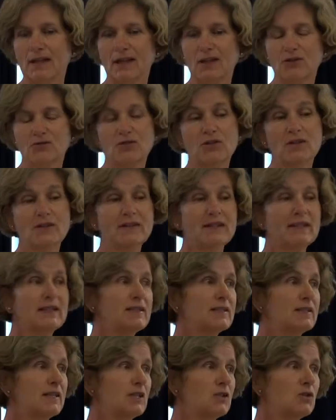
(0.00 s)
And the first thing he
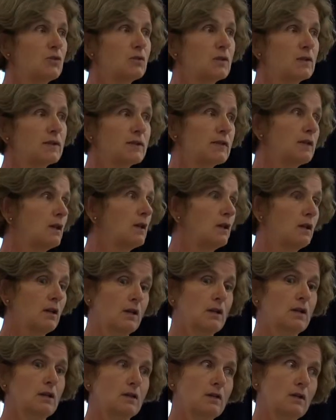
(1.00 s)
said to us,
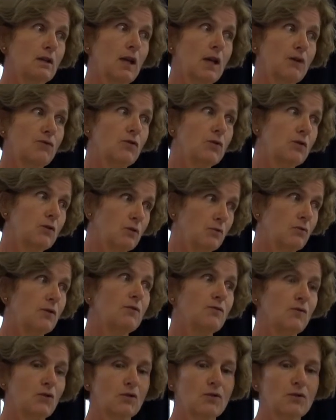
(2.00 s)
you know, have you got rid
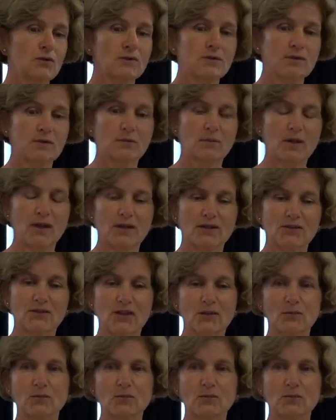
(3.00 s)
of those miners yet?